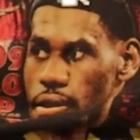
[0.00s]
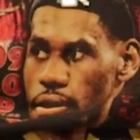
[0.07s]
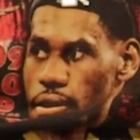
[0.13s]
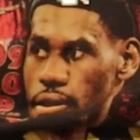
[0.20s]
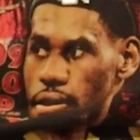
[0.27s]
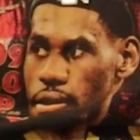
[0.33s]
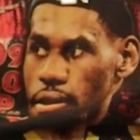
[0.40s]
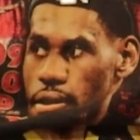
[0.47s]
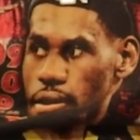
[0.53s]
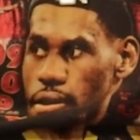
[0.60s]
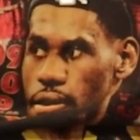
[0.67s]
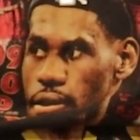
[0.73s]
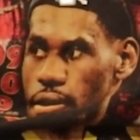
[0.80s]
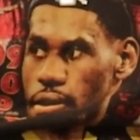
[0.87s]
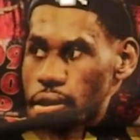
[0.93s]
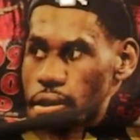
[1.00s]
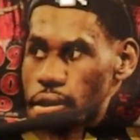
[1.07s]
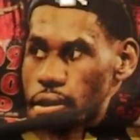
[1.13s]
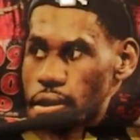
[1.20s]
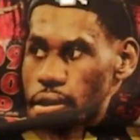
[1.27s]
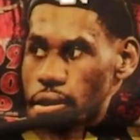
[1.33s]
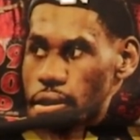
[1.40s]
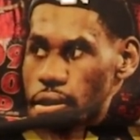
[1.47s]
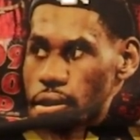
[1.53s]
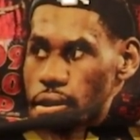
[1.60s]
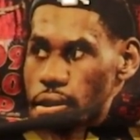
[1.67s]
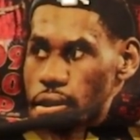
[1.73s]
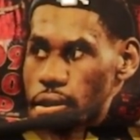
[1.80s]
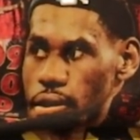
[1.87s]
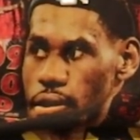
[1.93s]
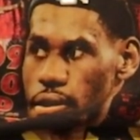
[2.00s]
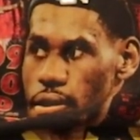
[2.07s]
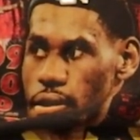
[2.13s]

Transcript: (not speaking)